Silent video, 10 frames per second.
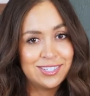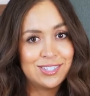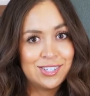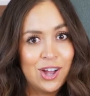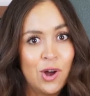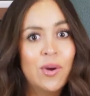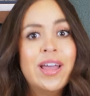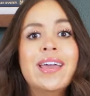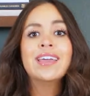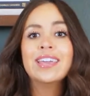So
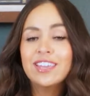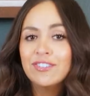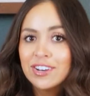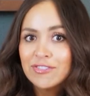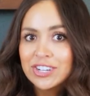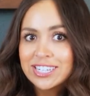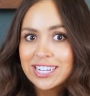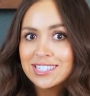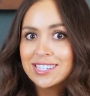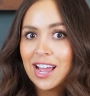even if you're
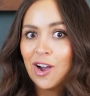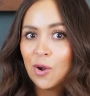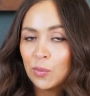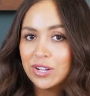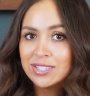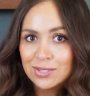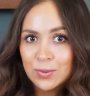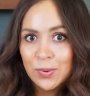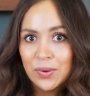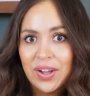dead set on one
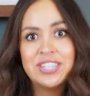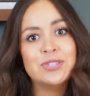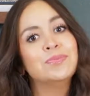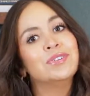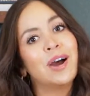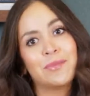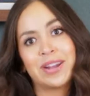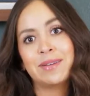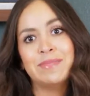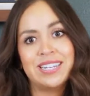school, I do not
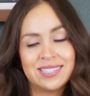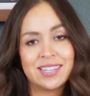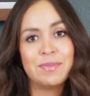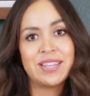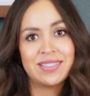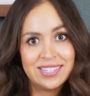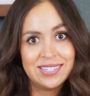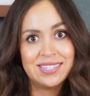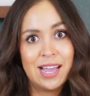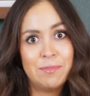recommend skipping
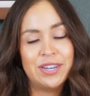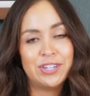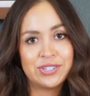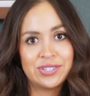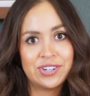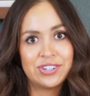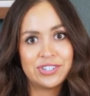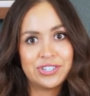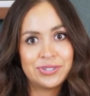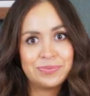this step in your search.